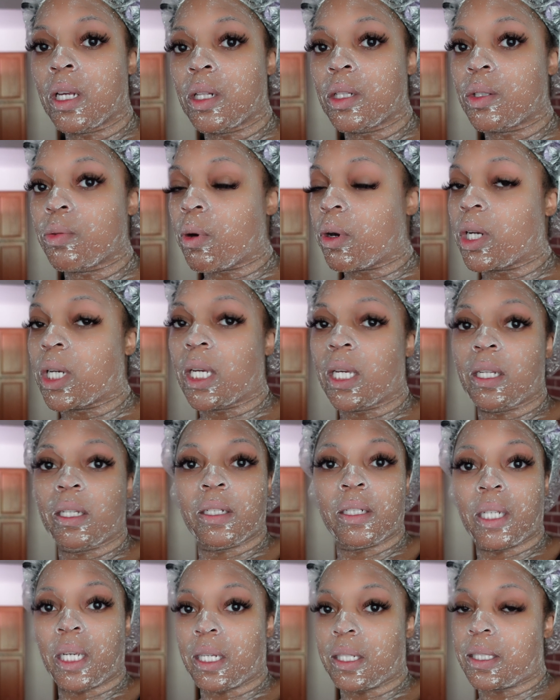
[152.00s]
twerking,
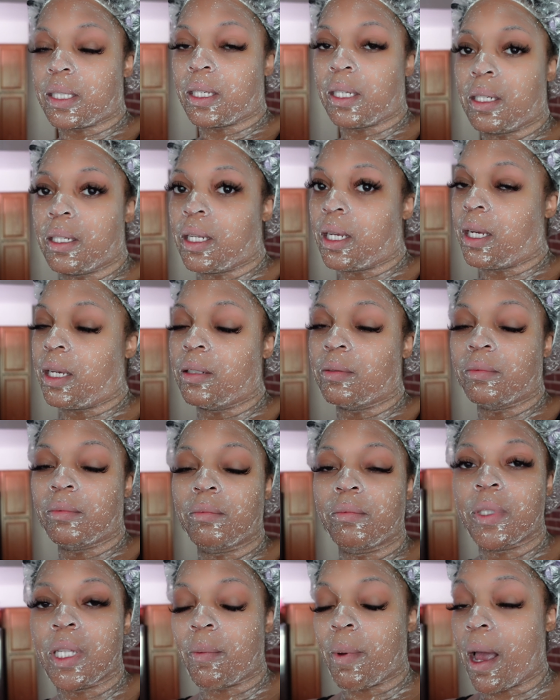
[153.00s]
dancing, and
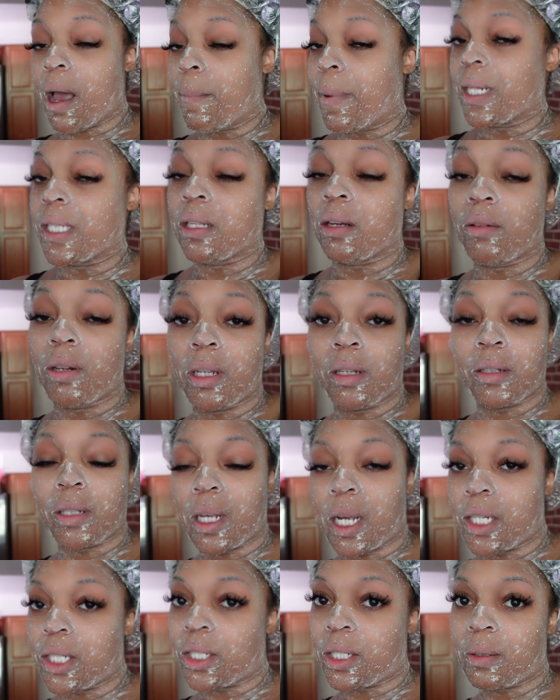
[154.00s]
somehow my toenails
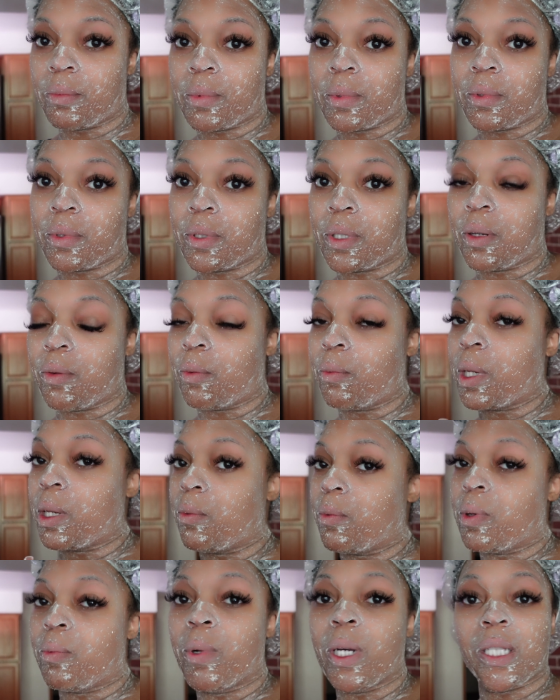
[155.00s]
got chipped.
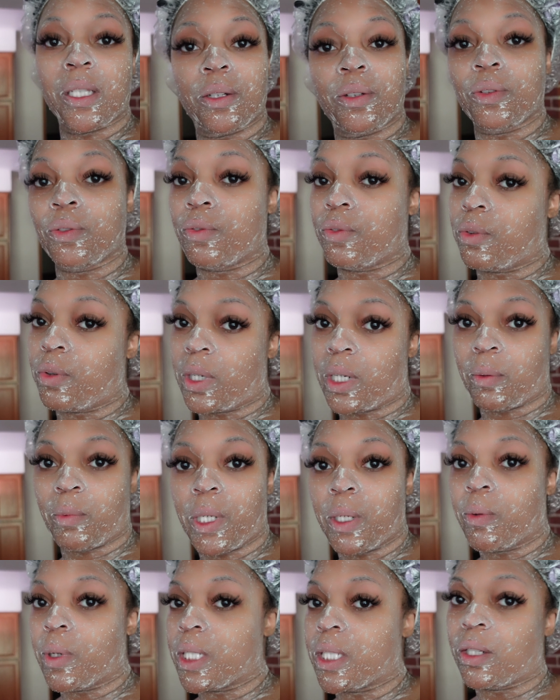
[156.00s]
We wasn't due for it. We
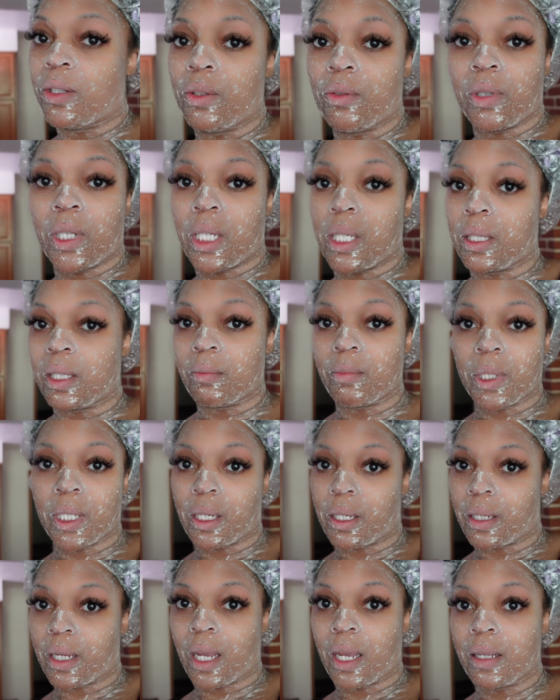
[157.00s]
wasn't due to get them
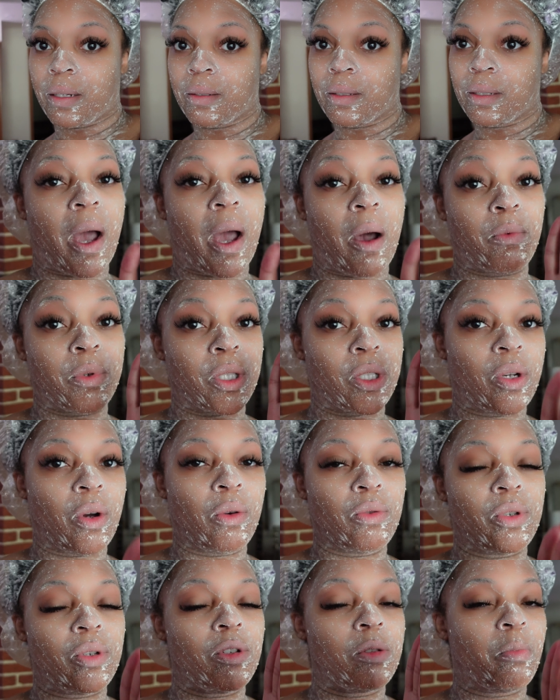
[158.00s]
done yet. was told
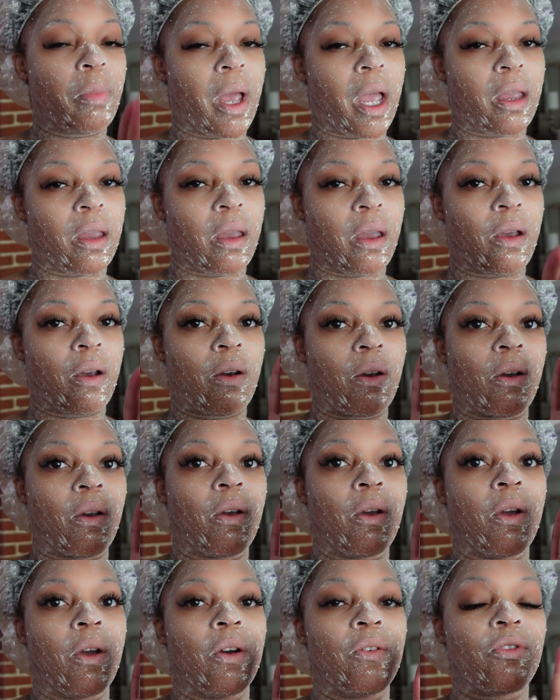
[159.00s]
to use pack hair
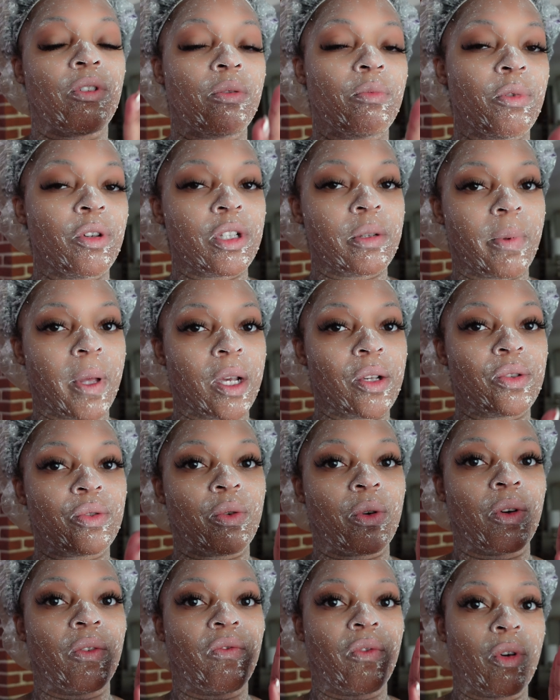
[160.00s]
from the beauty supply
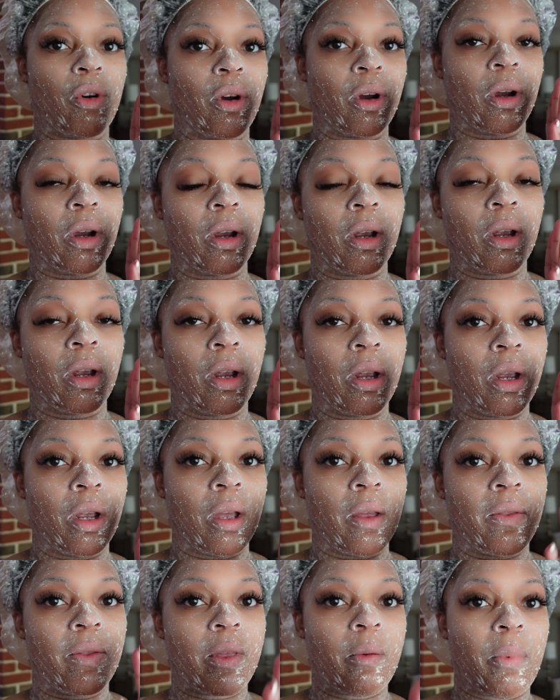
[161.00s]
store for
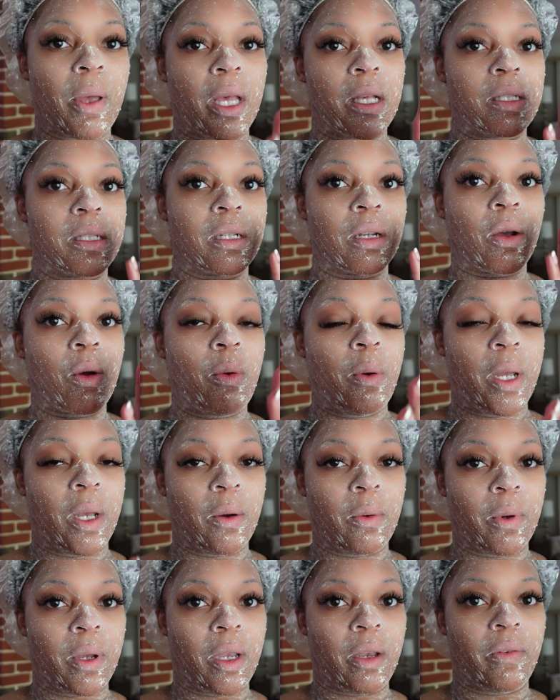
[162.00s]
the best quick
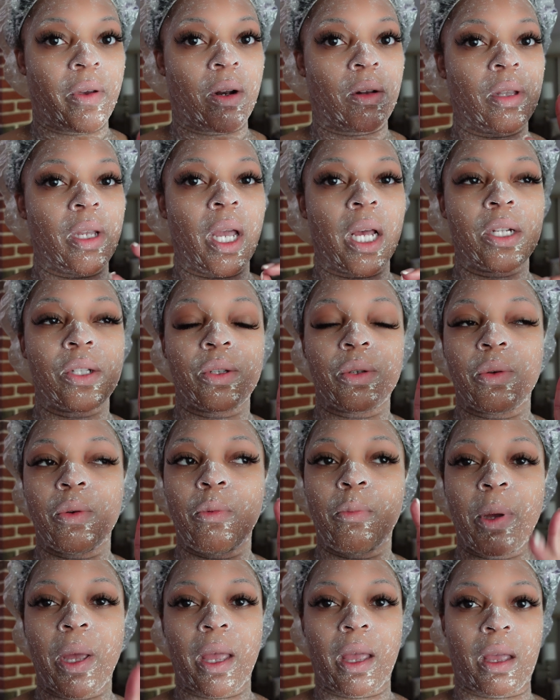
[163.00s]
weave. And we got two
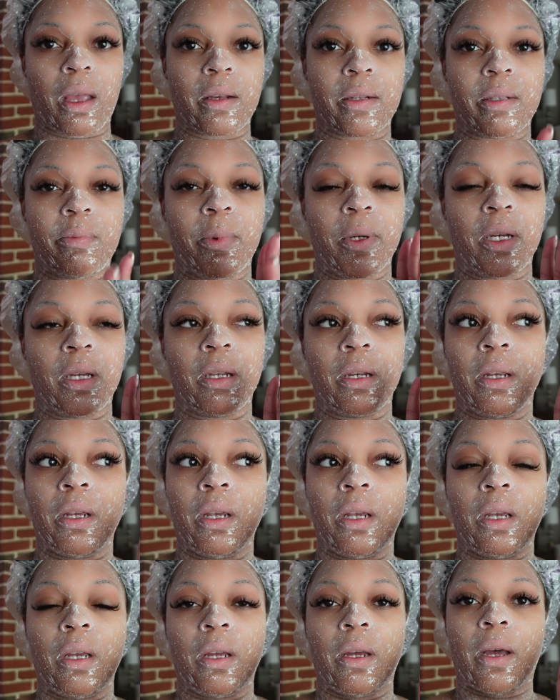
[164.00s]
packs, but
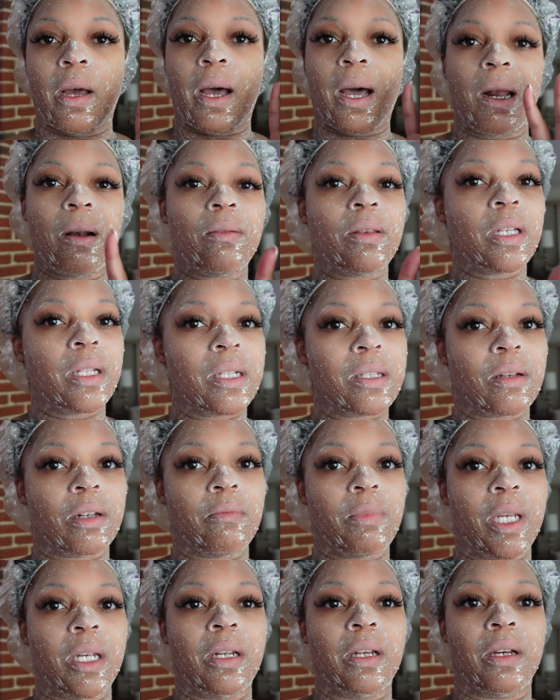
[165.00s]
I don't think that's gonna
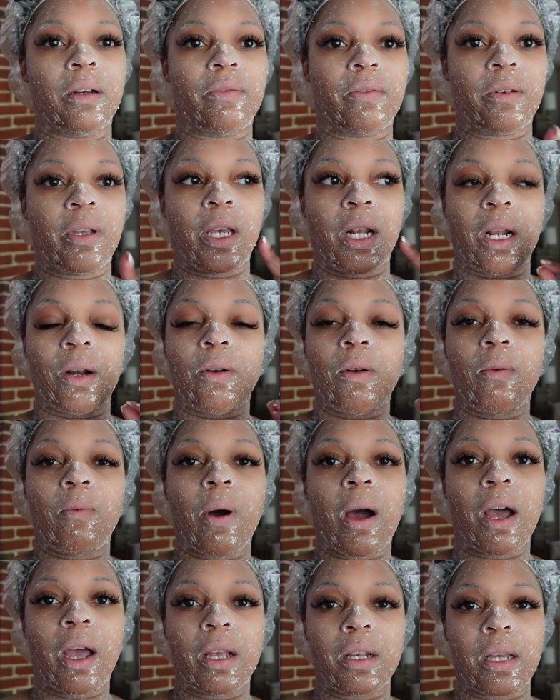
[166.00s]
be enough. And I don't know
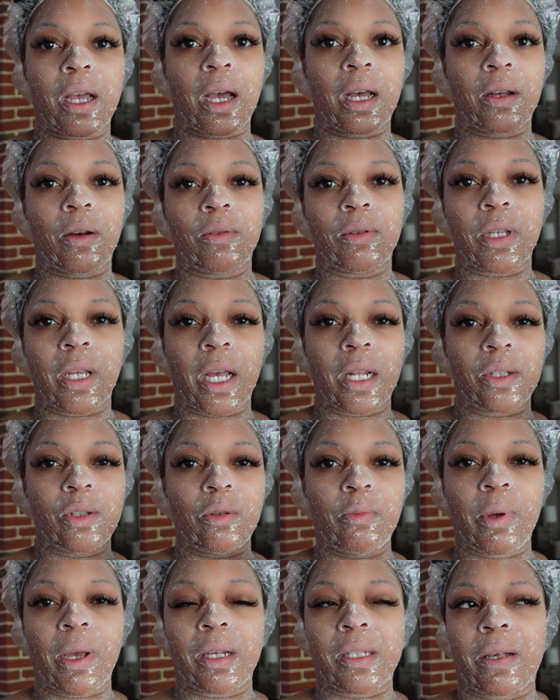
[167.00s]
why I got only got two
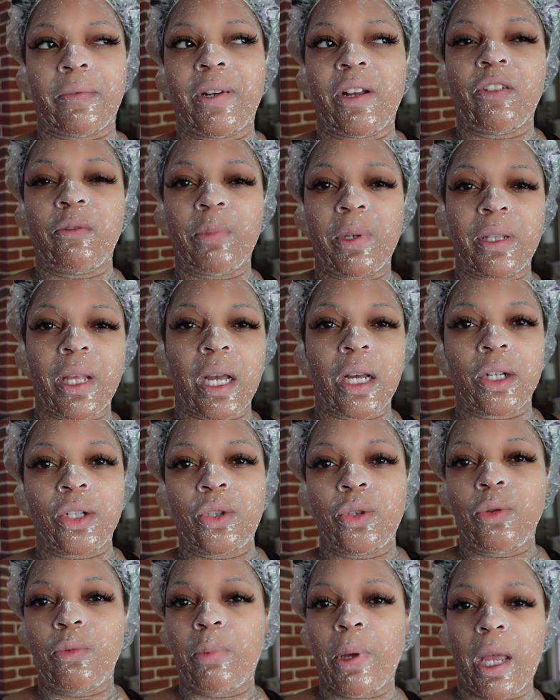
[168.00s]
packs. I've never been like a
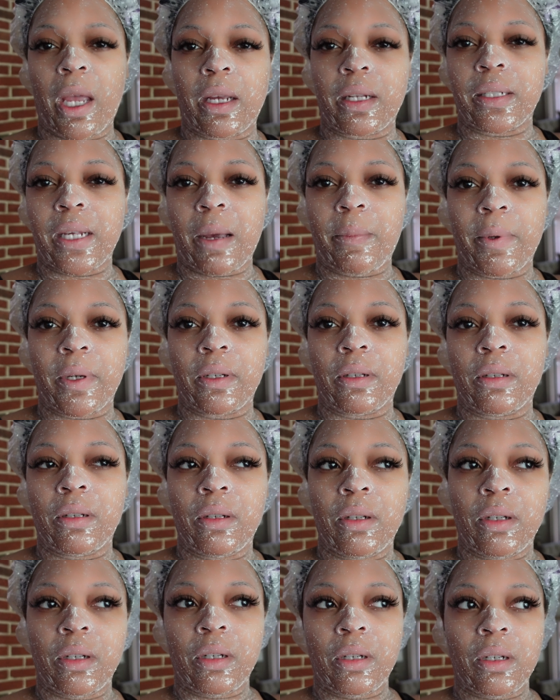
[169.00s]
two pack type of
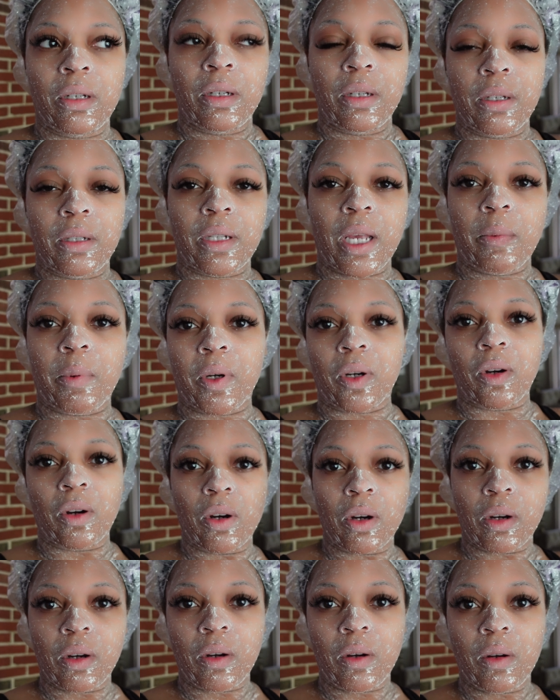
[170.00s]
type of
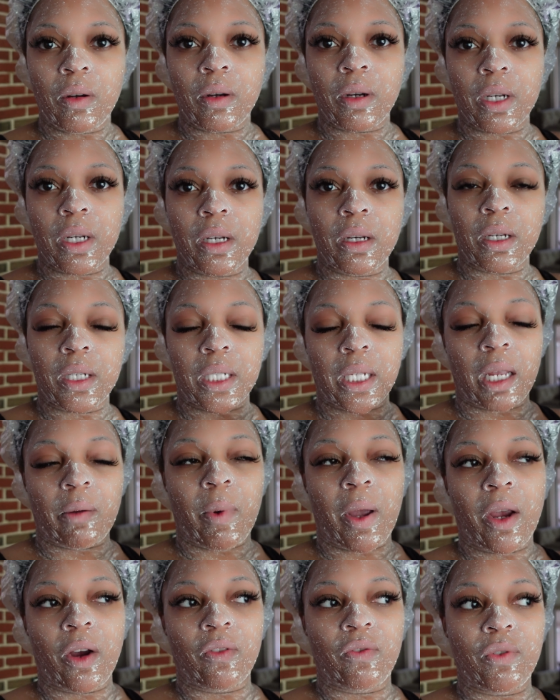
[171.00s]
girl. I like my
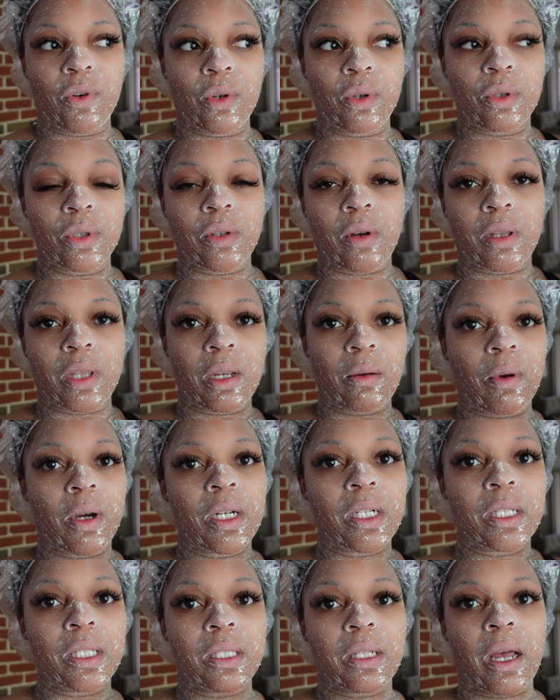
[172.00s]
hair full, so I think I'm gonna
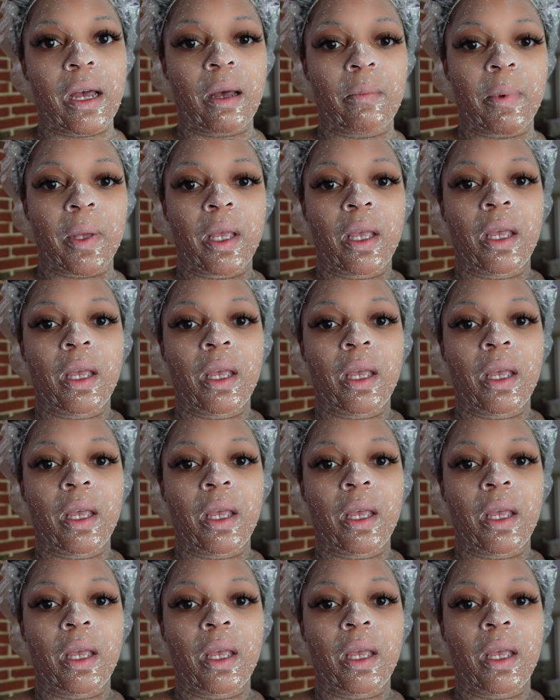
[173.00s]
stop